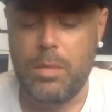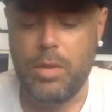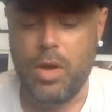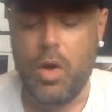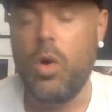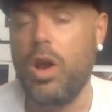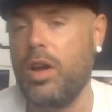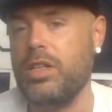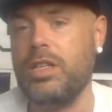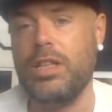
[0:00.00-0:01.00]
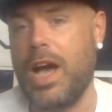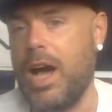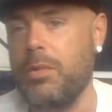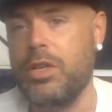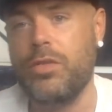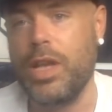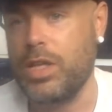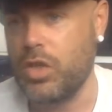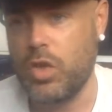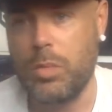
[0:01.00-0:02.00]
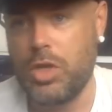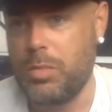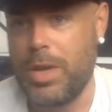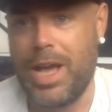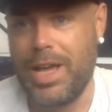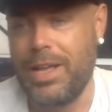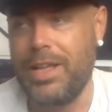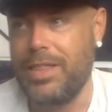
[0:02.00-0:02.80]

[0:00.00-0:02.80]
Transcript: But all honestly, the atmosphere is so much better.